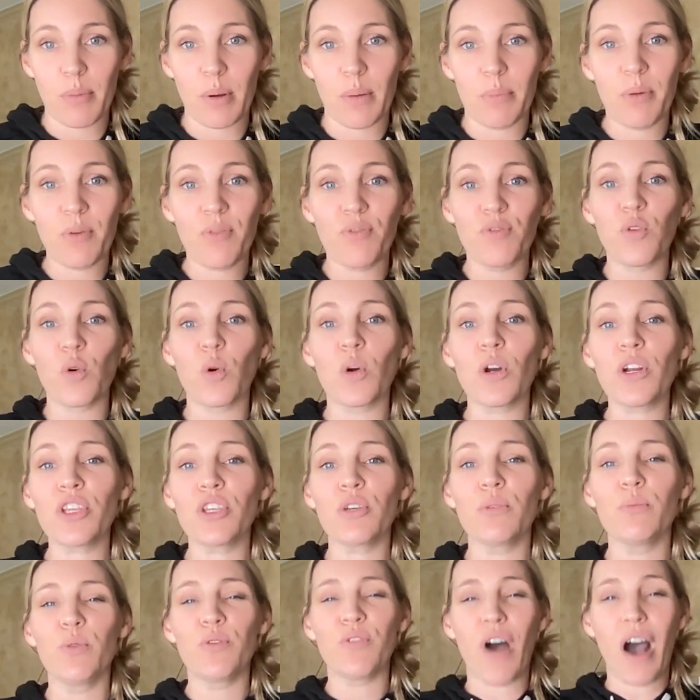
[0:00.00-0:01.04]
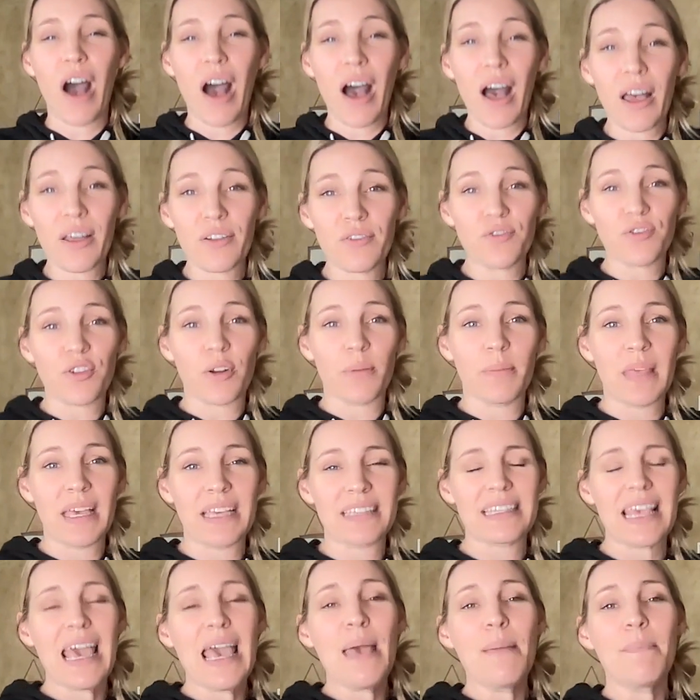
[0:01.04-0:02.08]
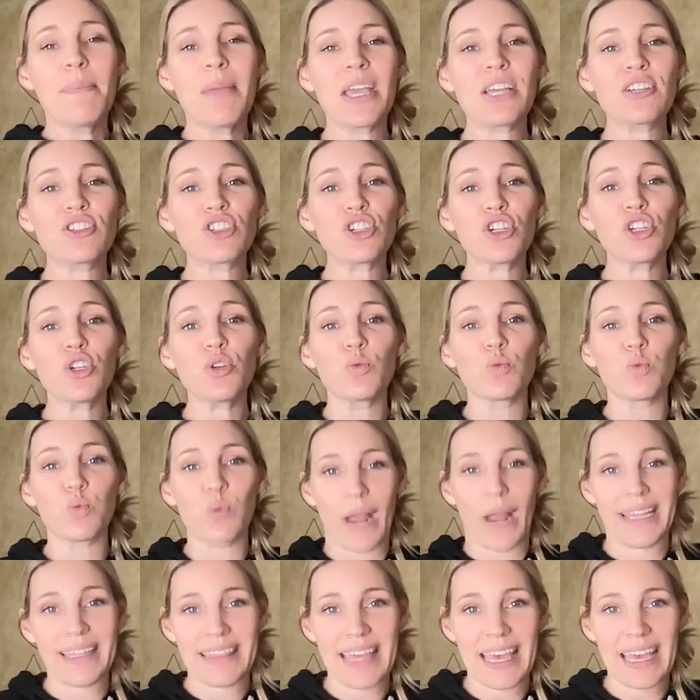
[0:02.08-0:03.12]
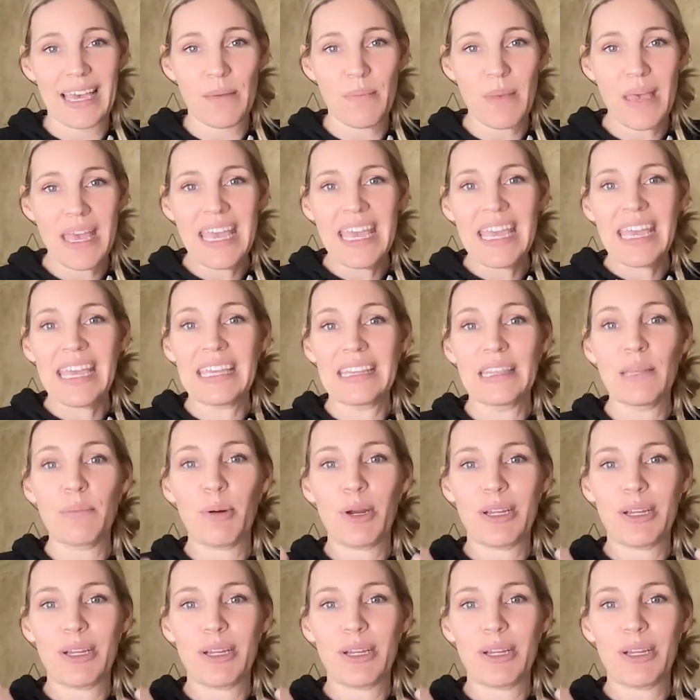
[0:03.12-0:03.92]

But before you move on from this, make sure you write them in the